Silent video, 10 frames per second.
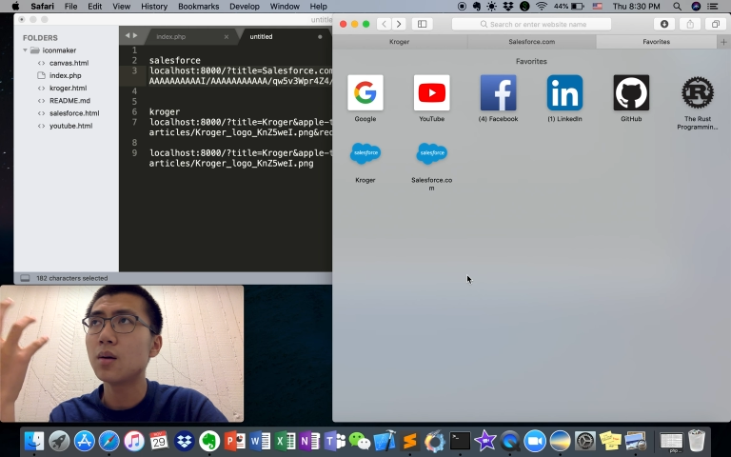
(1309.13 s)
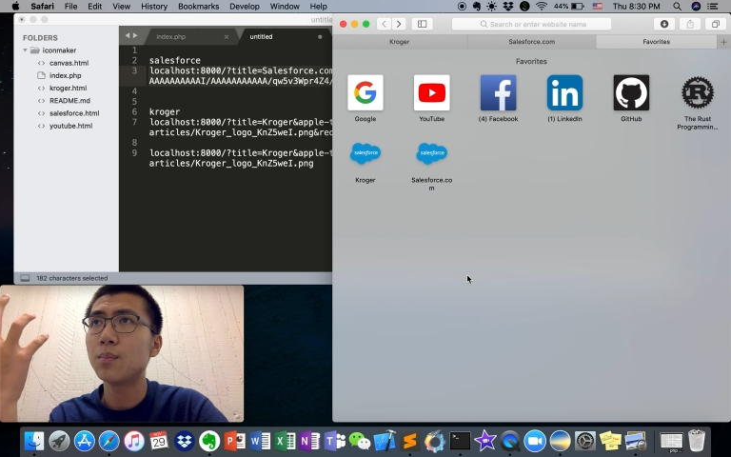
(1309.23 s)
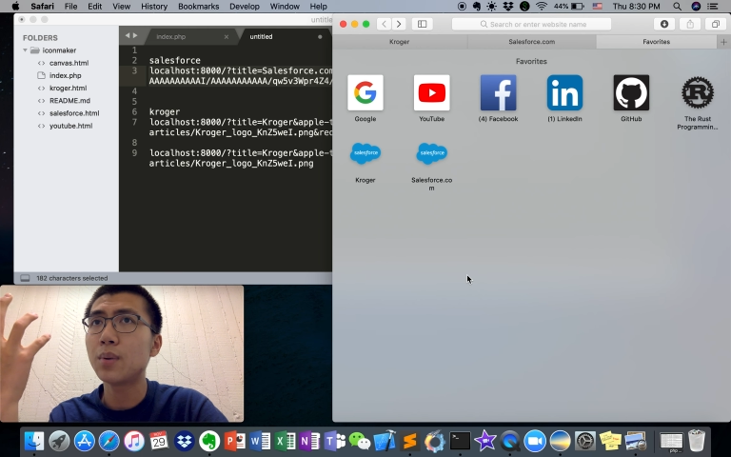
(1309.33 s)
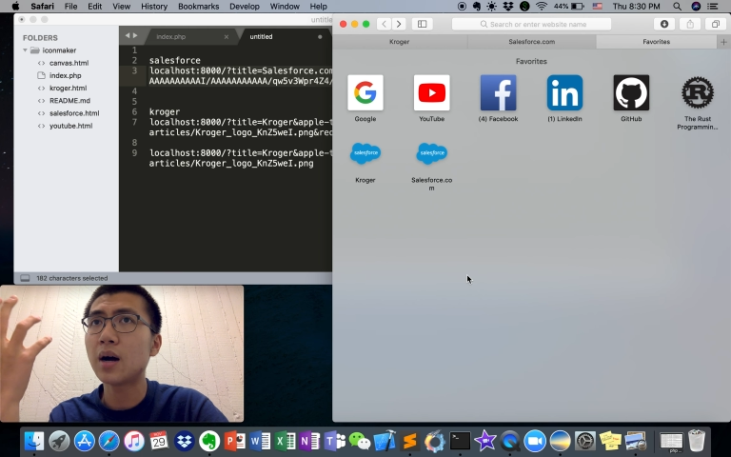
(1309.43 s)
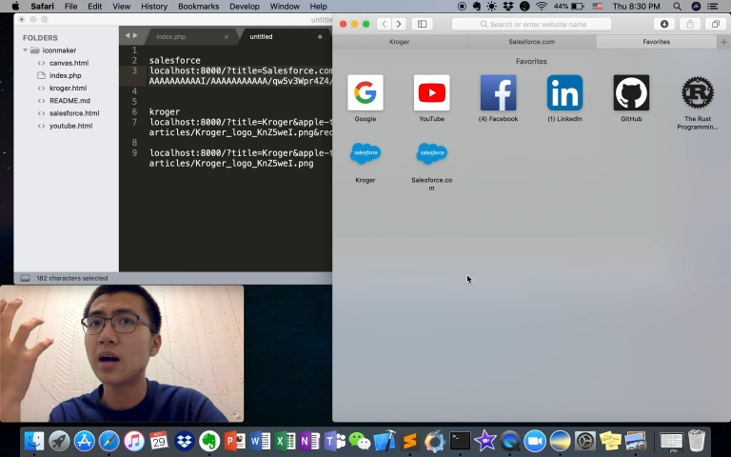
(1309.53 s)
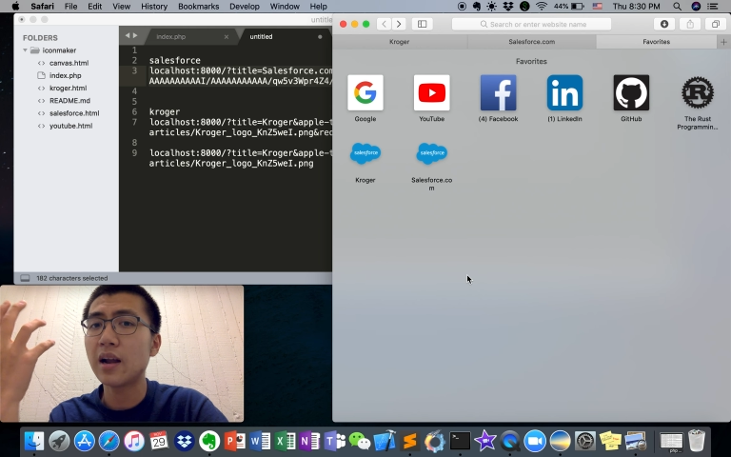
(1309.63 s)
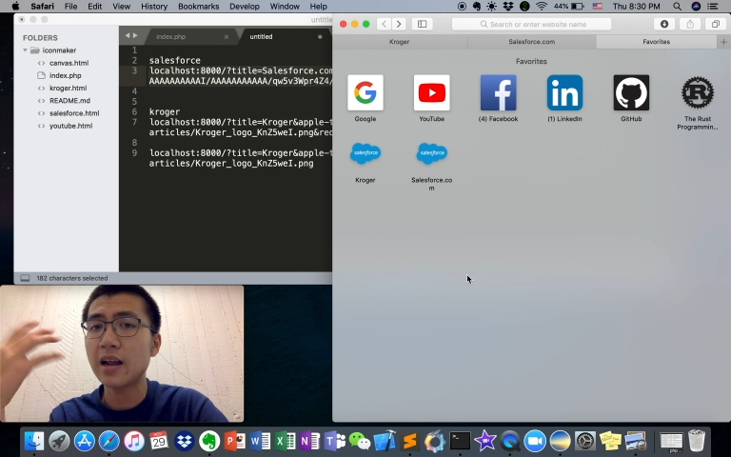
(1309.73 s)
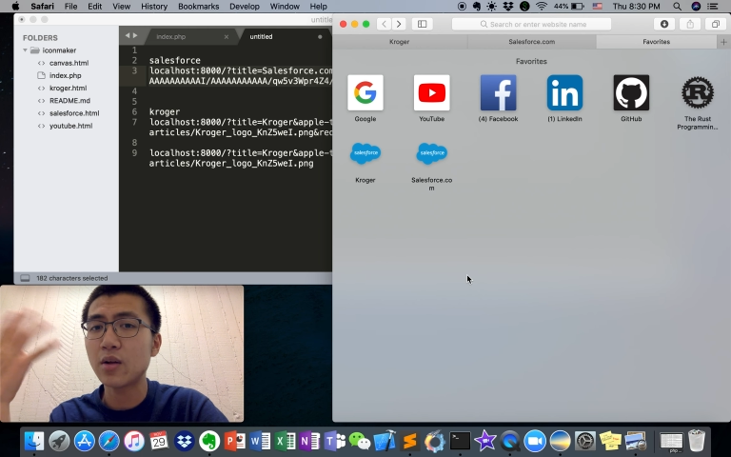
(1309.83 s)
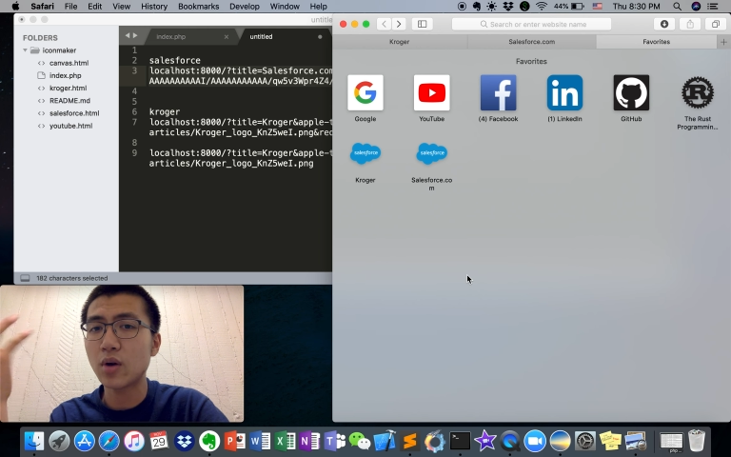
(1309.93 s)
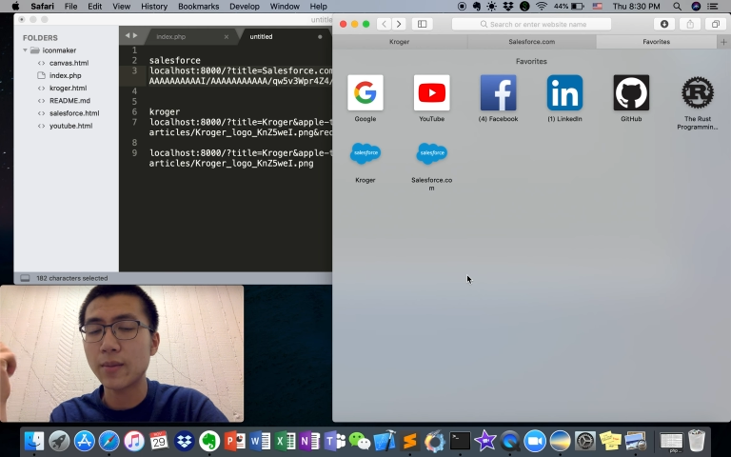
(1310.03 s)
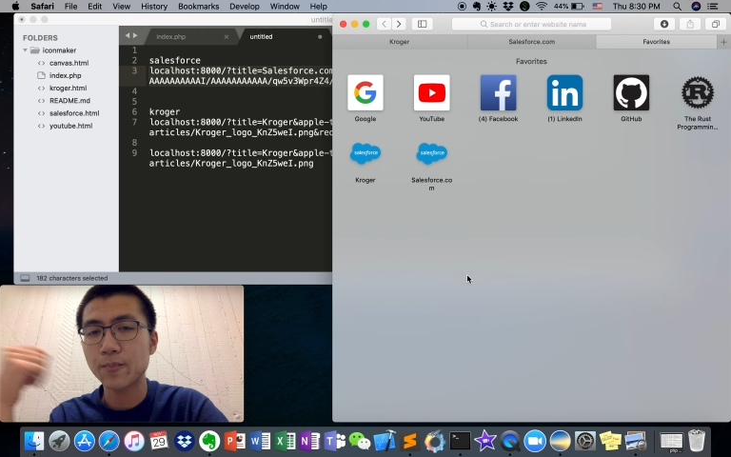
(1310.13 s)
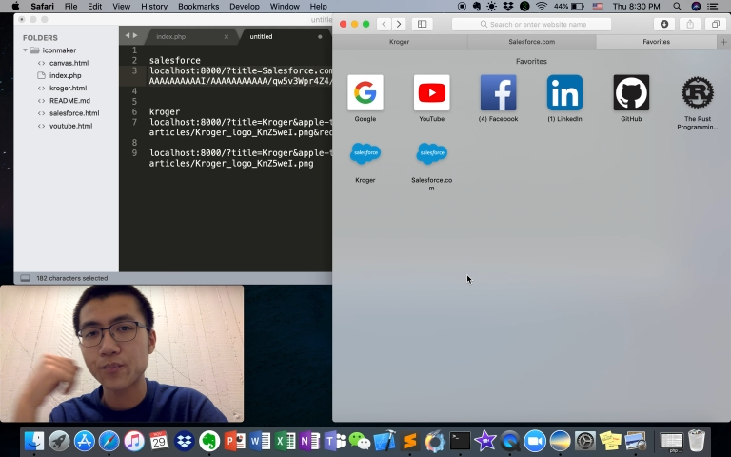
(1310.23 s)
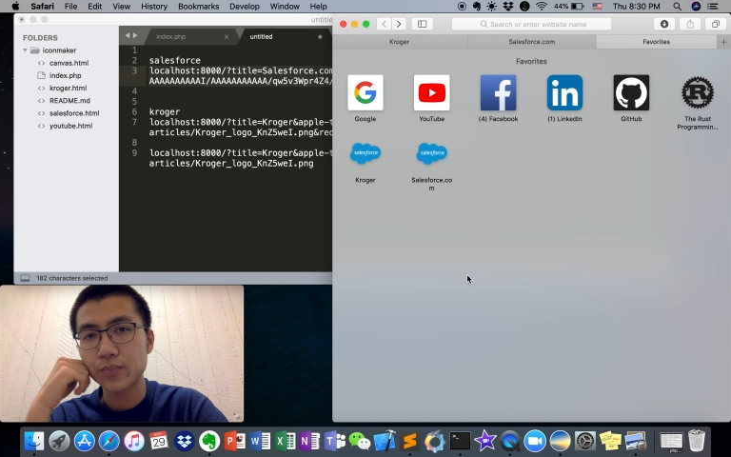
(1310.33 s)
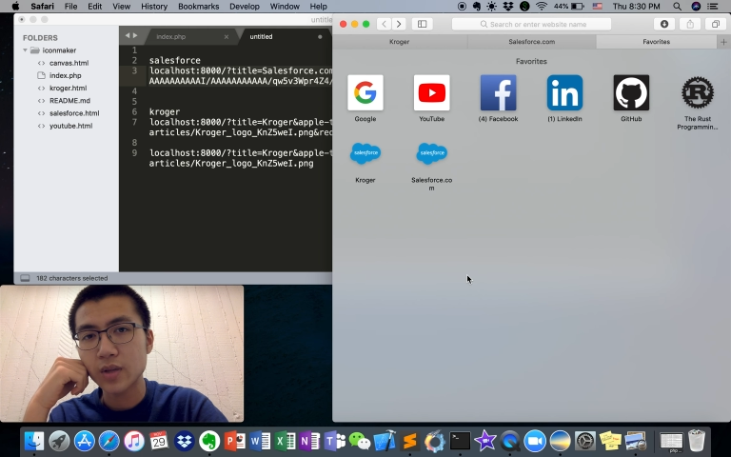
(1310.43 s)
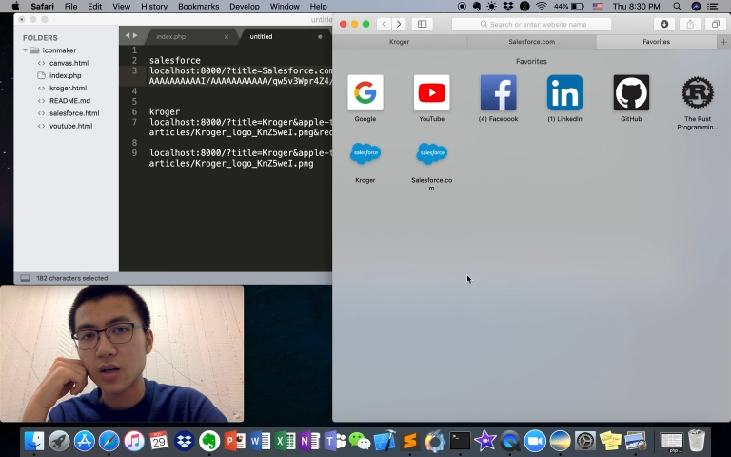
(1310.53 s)
But anyway,
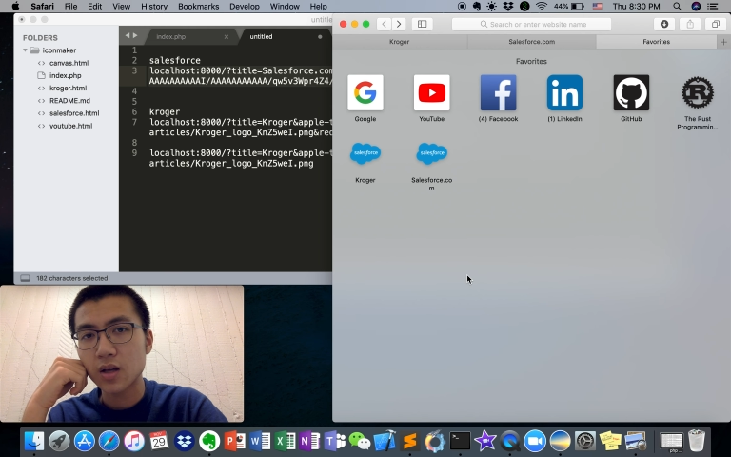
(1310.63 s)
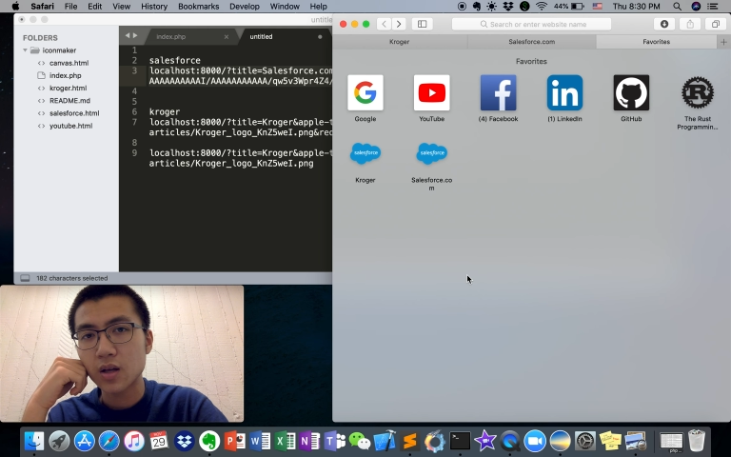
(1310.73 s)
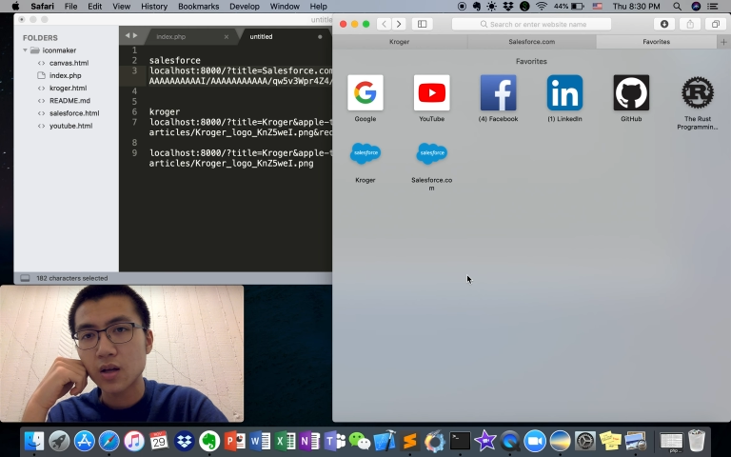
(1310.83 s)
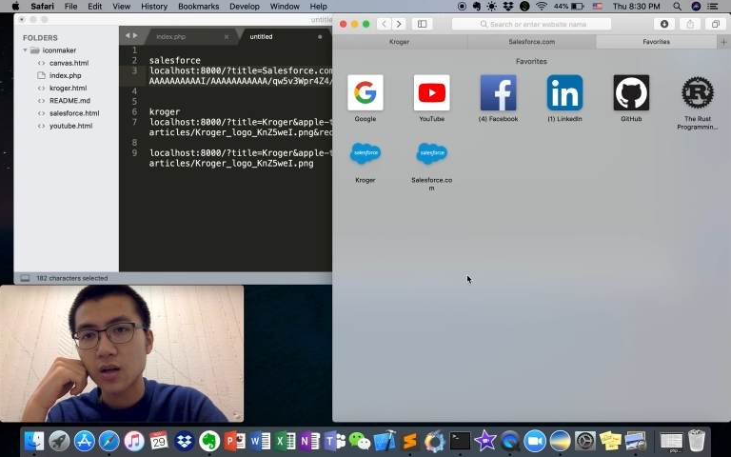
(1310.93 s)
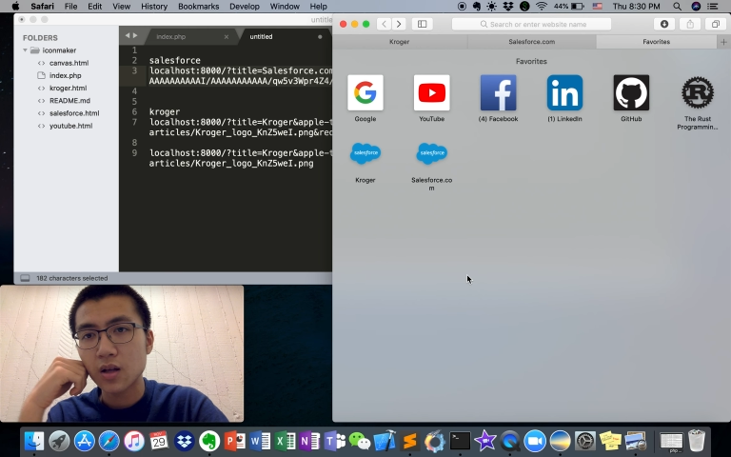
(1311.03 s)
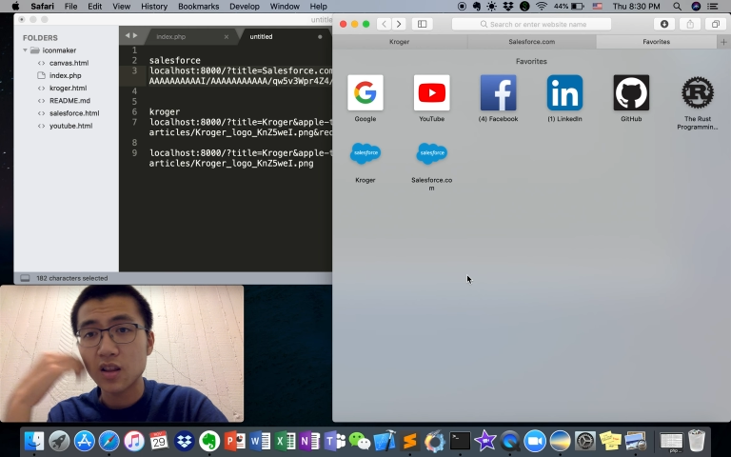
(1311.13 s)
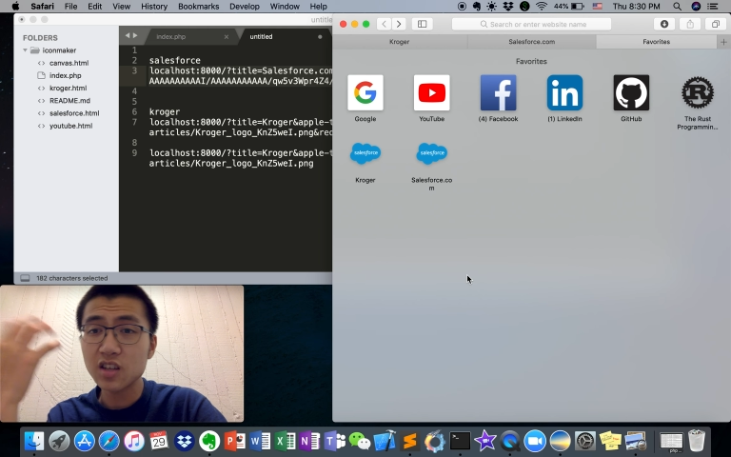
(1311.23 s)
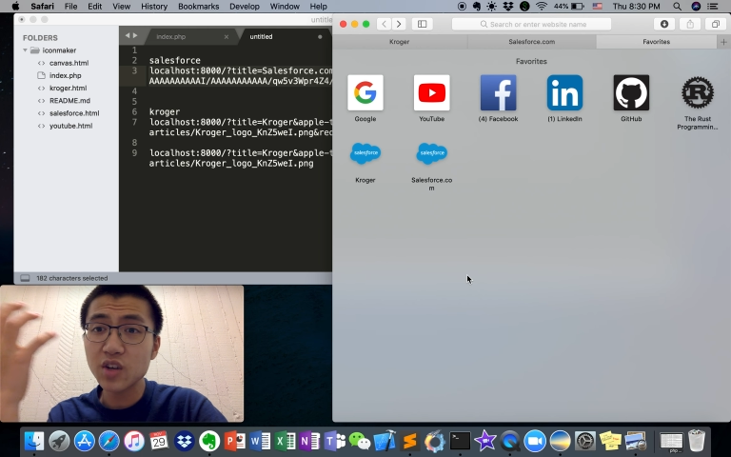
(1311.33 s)
this